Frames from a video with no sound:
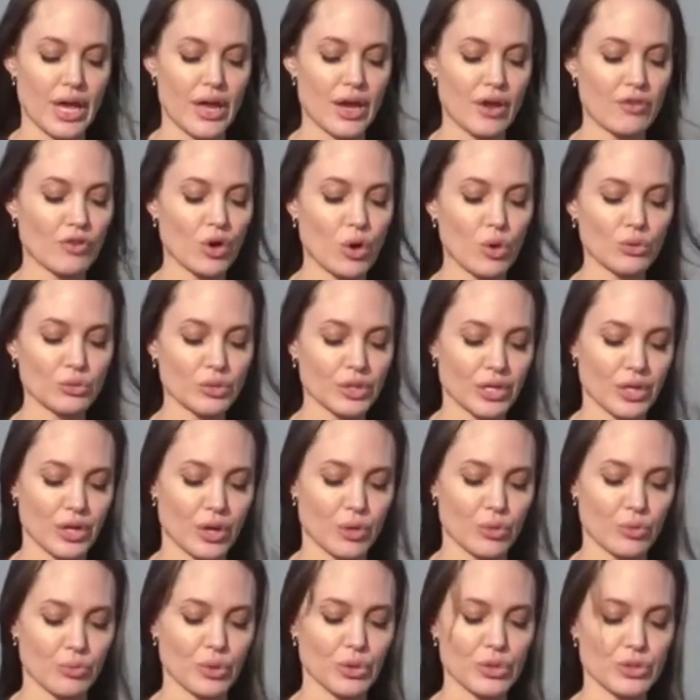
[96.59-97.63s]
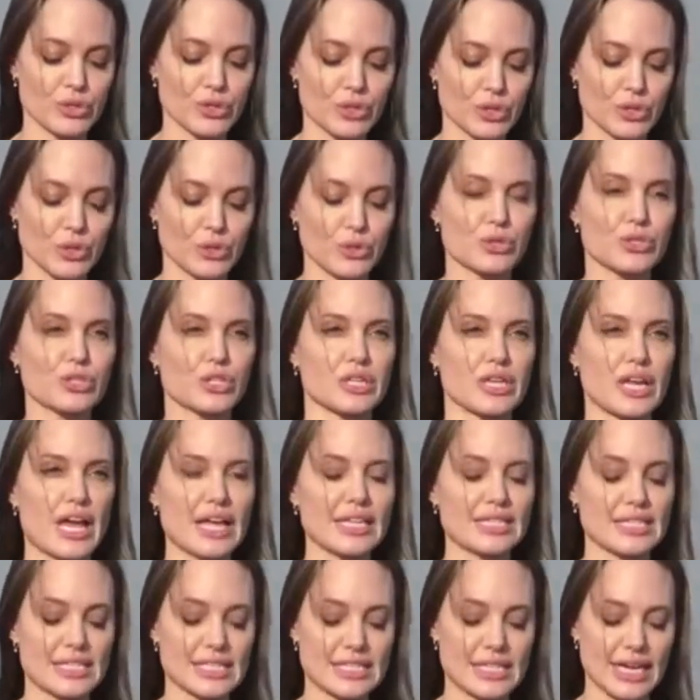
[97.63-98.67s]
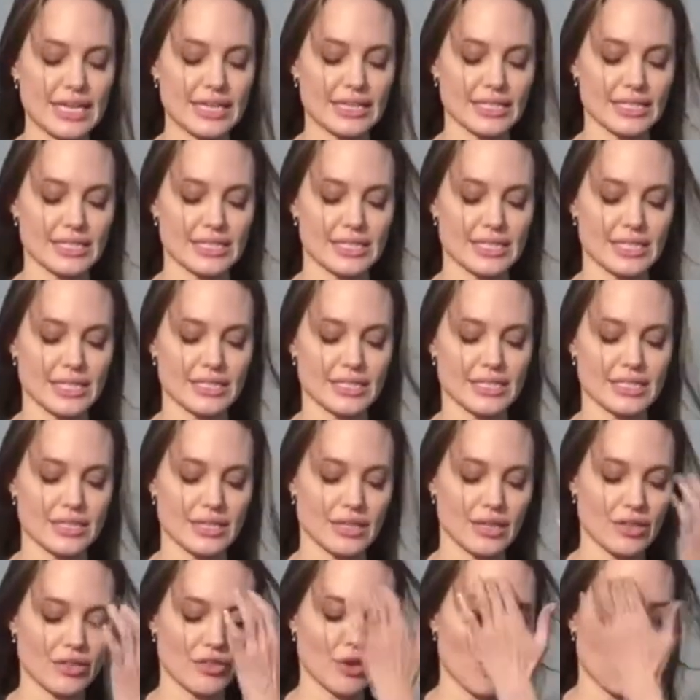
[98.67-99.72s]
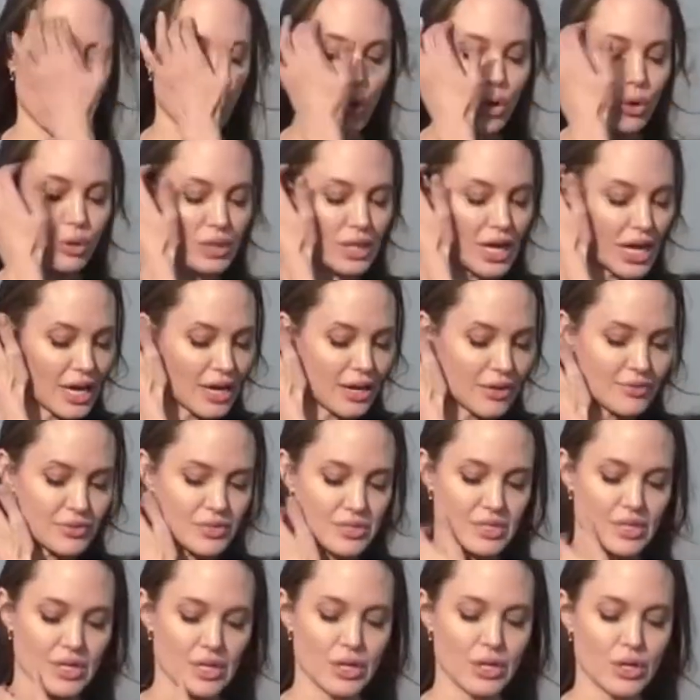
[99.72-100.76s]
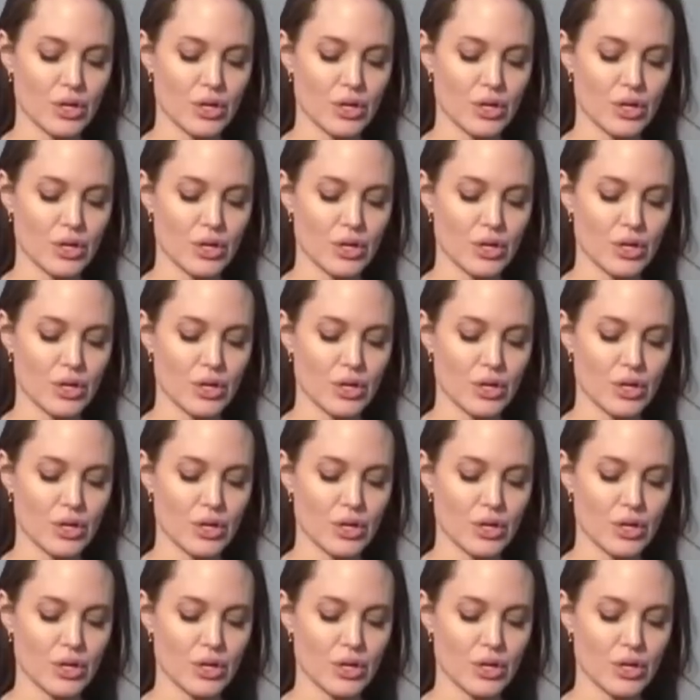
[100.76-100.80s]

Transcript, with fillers: and have only known persecution and statelessness their whole lives,